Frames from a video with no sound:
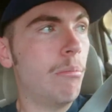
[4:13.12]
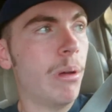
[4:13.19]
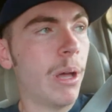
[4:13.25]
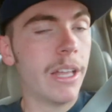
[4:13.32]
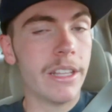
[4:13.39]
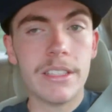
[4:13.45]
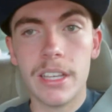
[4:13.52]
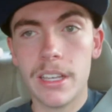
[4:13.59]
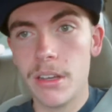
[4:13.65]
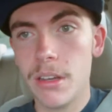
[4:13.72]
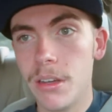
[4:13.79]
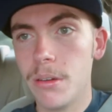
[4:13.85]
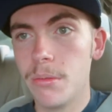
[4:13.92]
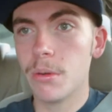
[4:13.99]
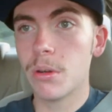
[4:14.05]
but
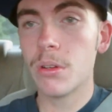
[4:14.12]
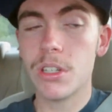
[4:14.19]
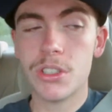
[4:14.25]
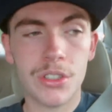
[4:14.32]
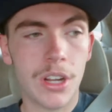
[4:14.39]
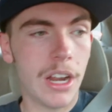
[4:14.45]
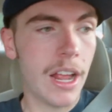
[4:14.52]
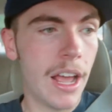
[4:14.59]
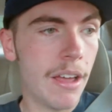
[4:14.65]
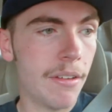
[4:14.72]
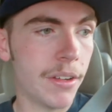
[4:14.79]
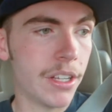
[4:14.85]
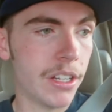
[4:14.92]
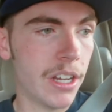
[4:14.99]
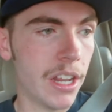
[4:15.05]
we're going to try to have
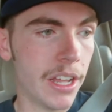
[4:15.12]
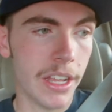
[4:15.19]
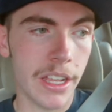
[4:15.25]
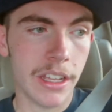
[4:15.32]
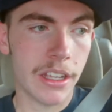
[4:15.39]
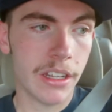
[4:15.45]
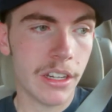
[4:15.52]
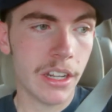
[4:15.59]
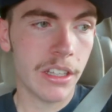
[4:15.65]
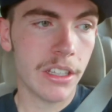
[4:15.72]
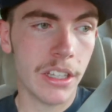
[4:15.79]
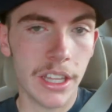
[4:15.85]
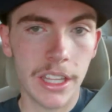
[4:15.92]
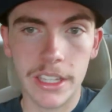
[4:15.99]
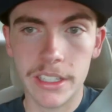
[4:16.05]
a good day
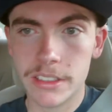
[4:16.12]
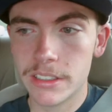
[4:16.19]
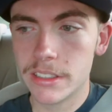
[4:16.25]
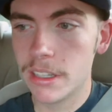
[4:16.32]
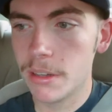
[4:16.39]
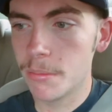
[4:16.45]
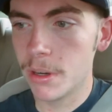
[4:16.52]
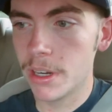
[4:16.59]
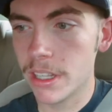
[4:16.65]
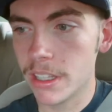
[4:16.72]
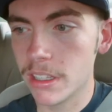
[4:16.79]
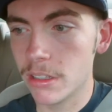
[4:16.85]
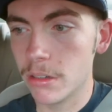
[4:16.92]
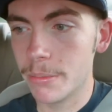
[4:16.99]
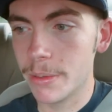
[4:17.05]
nonetheless. I'm running
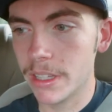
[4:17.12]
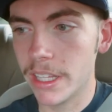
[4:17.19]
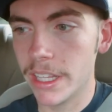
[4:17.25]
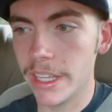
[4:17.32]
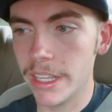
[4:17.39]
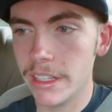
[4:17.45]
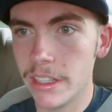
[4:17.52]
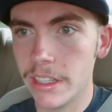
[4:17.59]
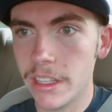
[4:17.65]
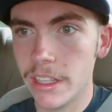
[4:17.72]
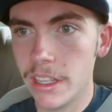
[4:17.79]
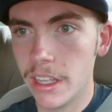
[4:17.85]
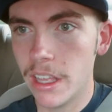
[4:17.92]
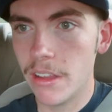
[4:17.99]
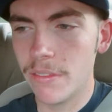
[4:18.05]
a little bit late.
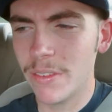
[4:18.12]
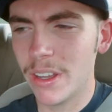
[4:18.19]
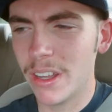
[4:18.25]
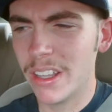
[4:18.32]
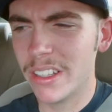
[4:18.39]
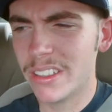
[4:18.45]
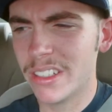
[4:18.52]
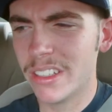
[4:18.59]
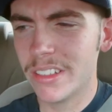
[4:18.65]
I've got